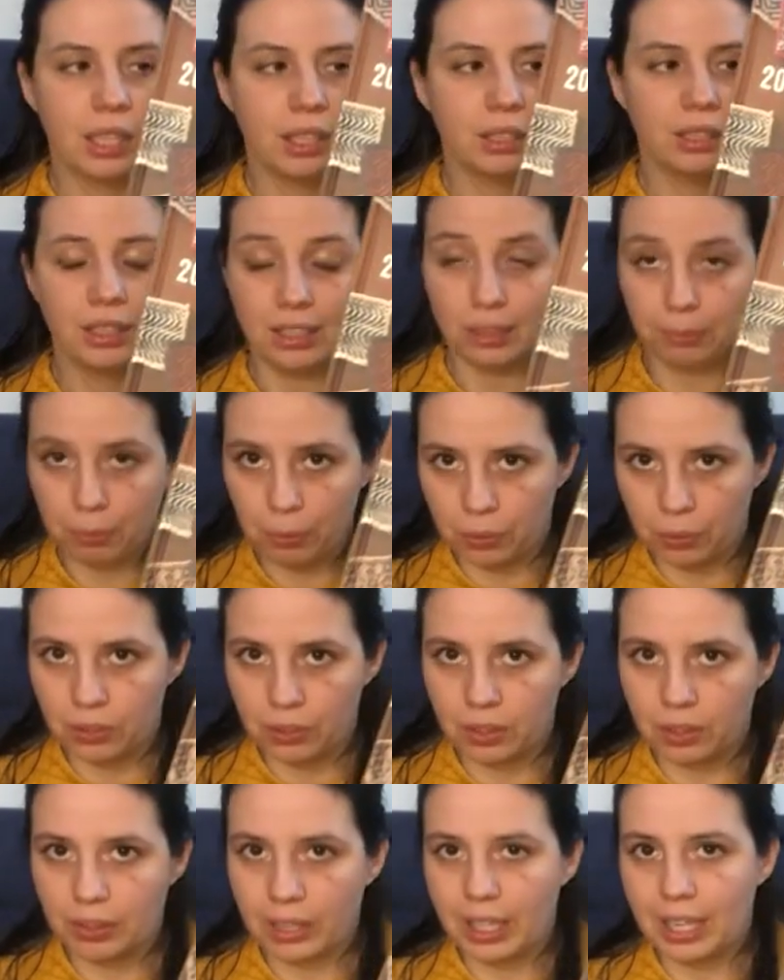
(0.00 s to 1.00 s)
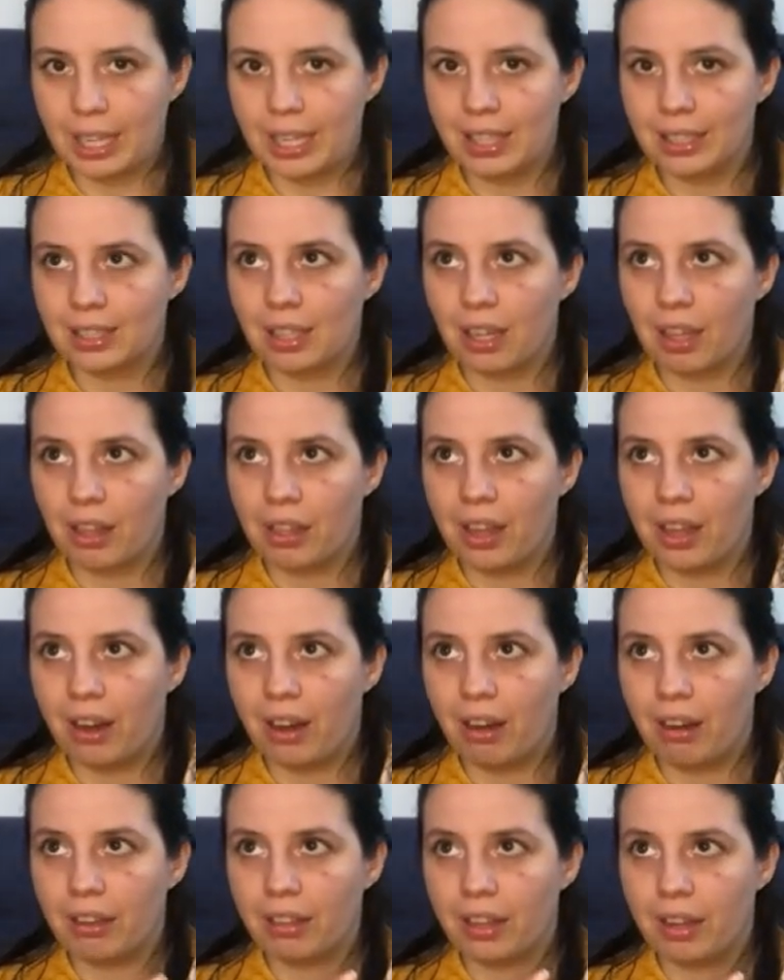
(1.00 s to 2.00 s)
is
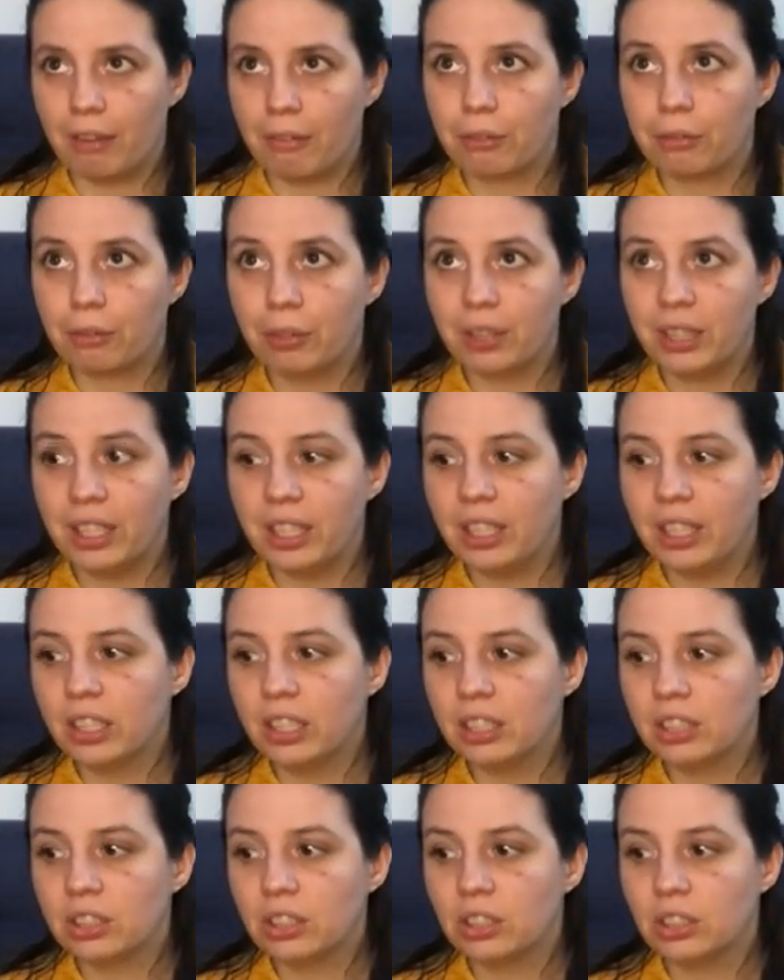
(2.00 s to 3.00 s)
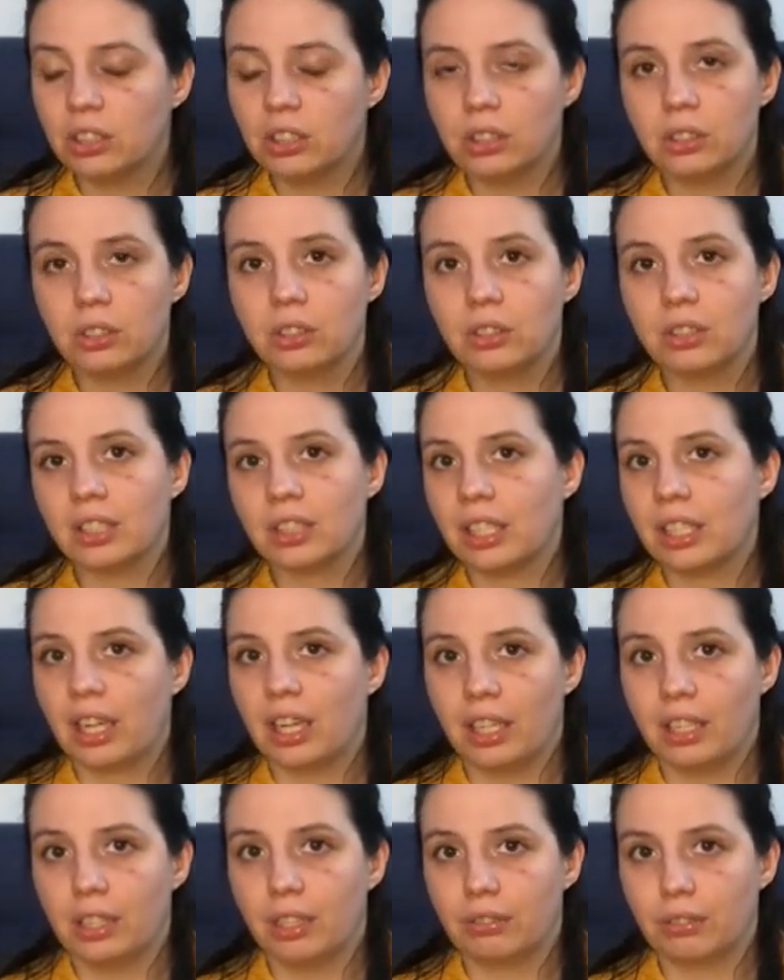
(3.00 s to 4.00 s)
that they're free to use in
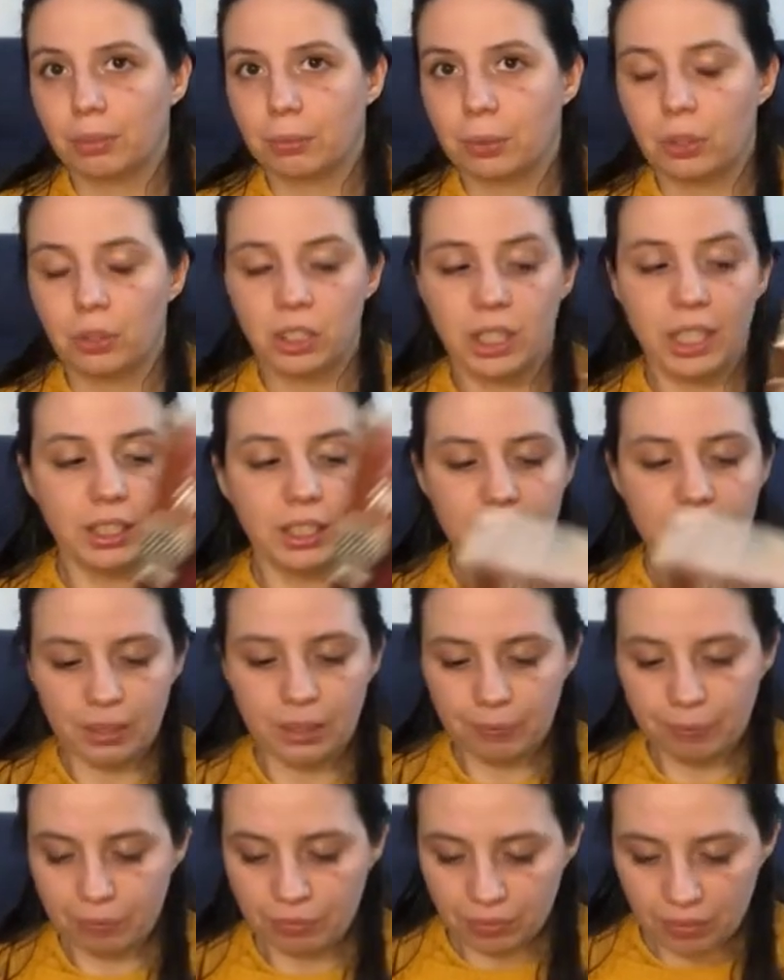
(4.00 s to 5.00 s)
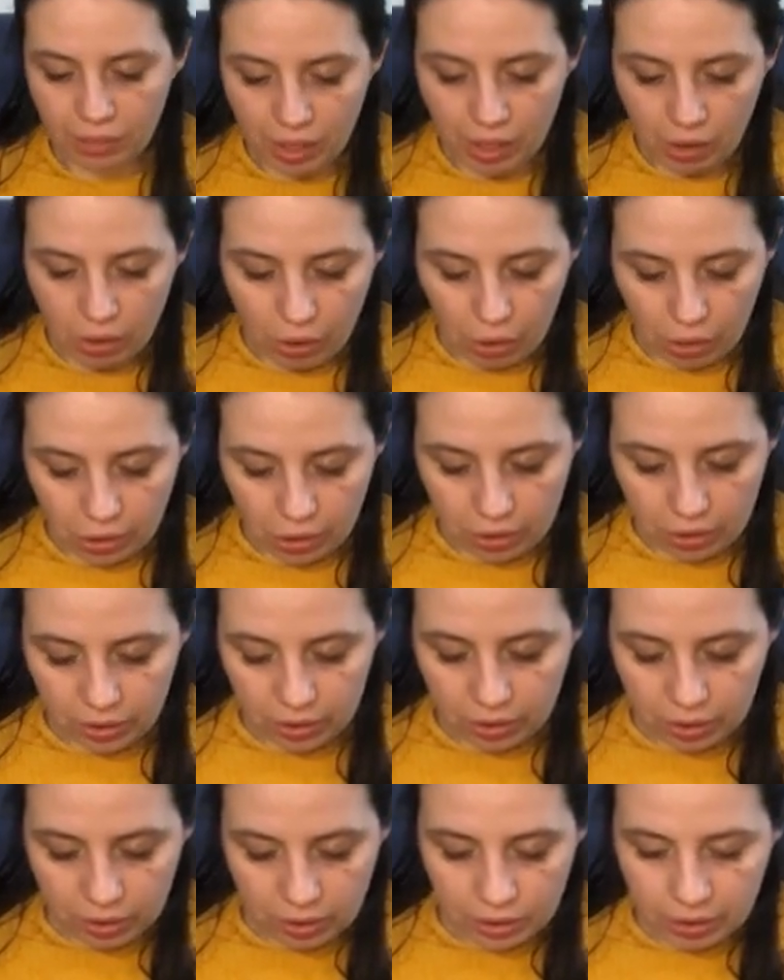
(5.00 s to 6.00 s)
any of your project. The author
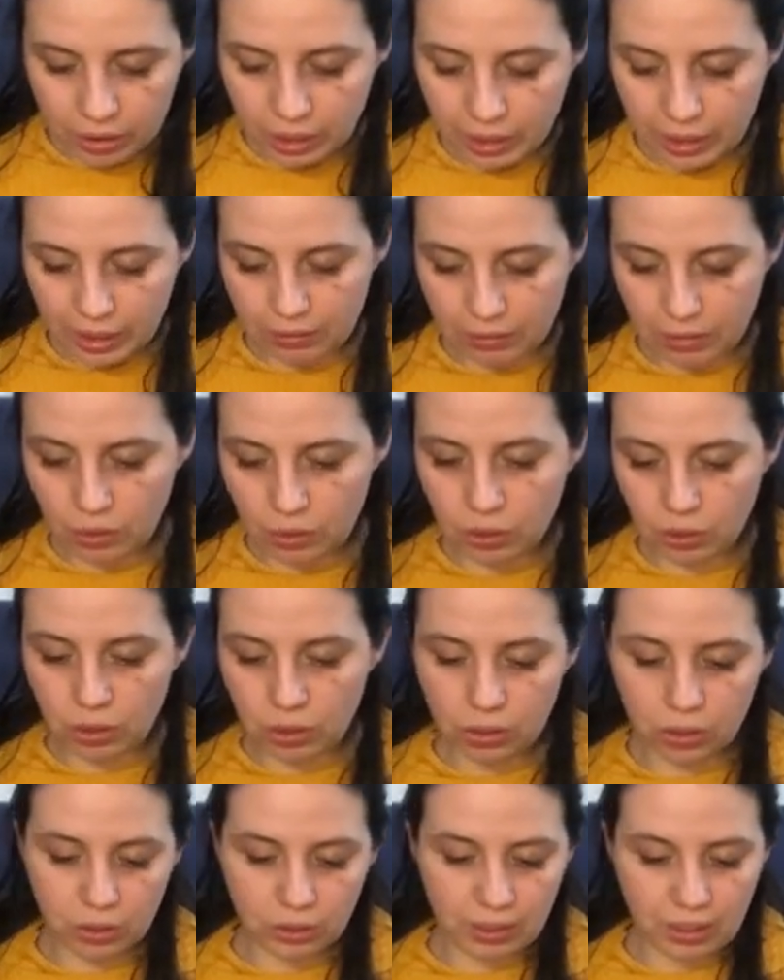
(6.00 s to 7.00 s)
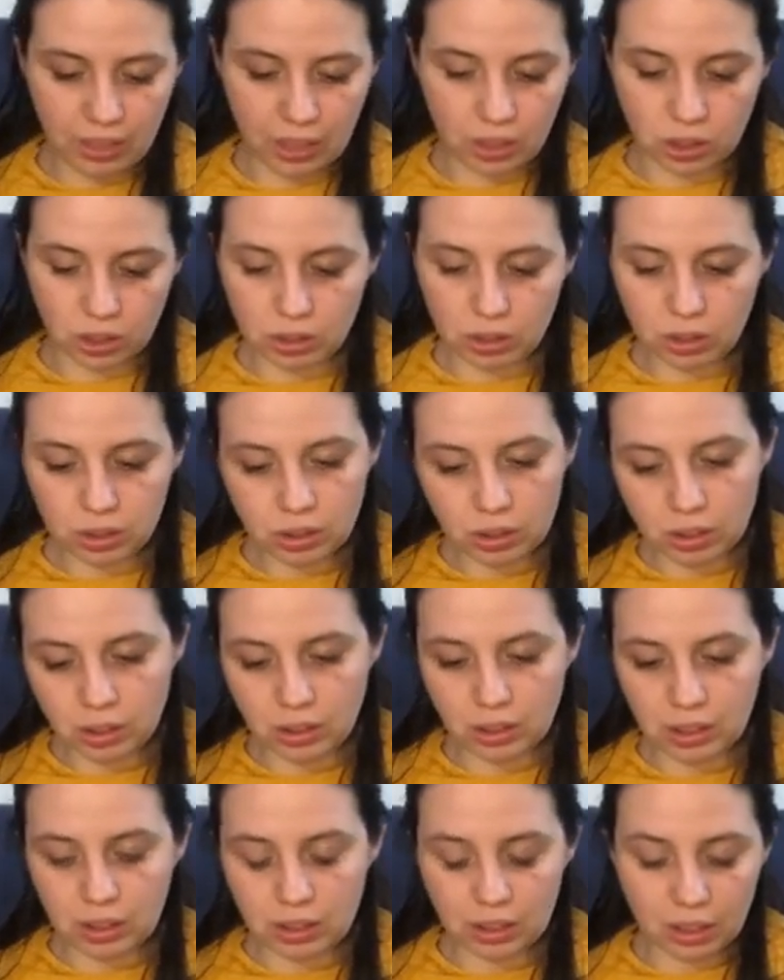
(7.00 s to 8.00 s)
gives you authorization to use
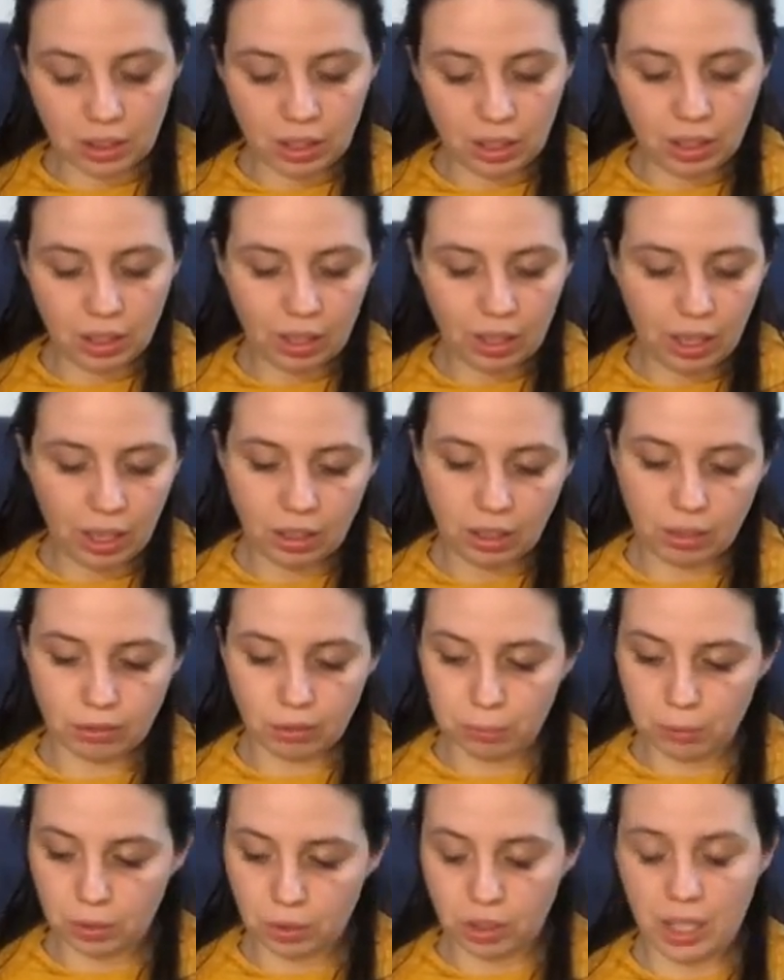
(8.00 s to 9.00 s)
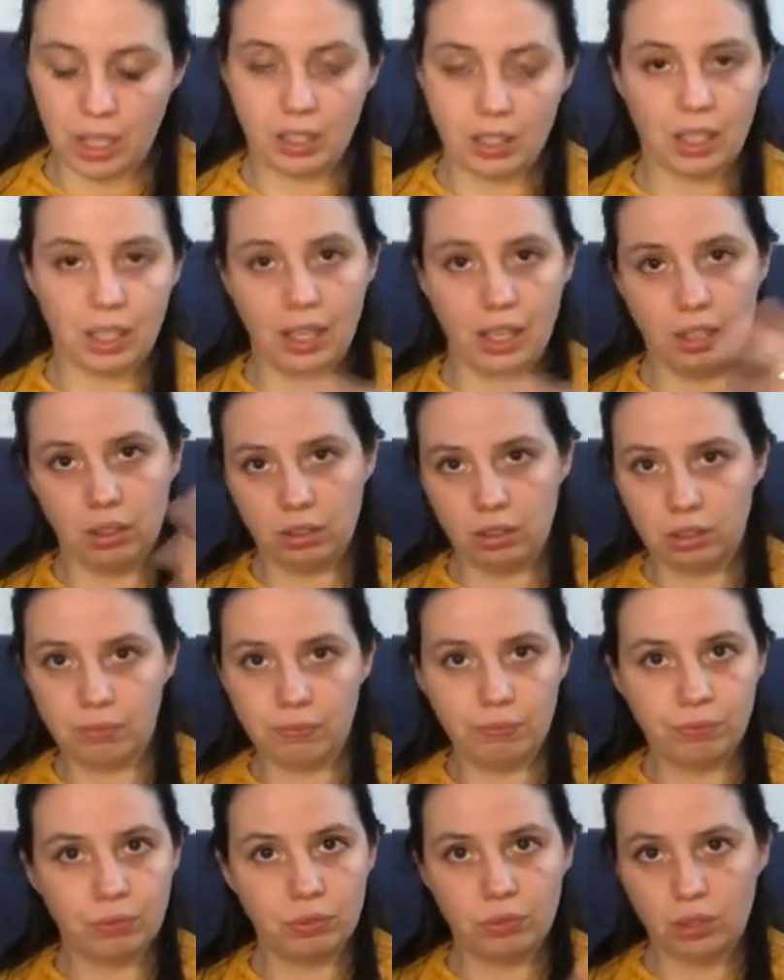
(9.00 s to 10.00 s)
it in any of your project and
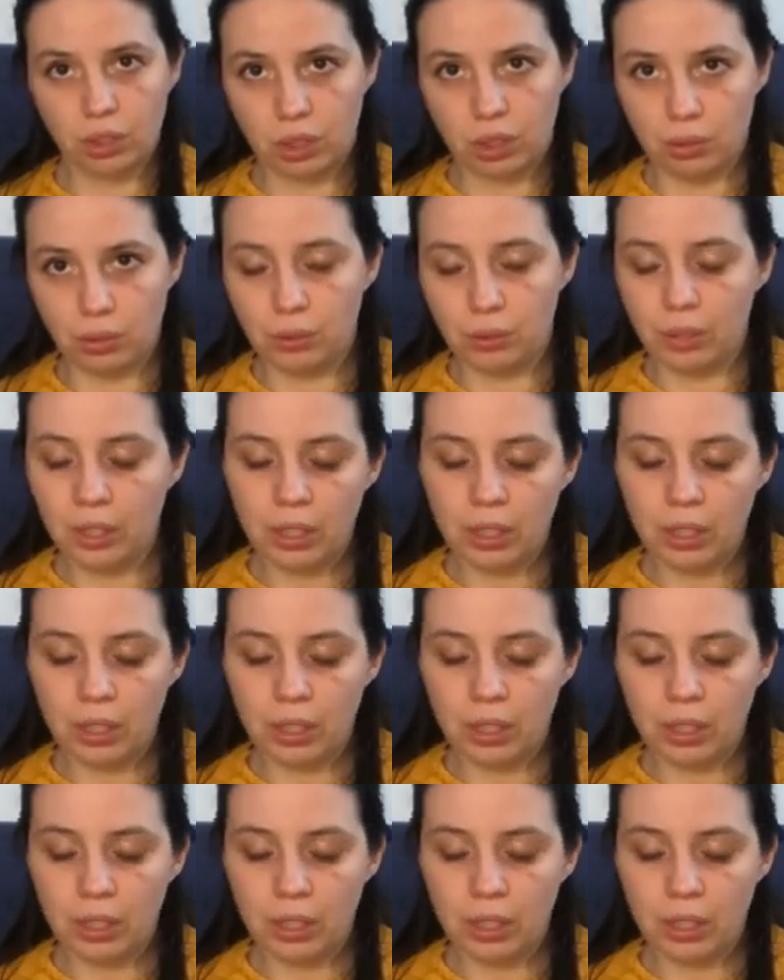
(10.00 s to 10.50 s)
to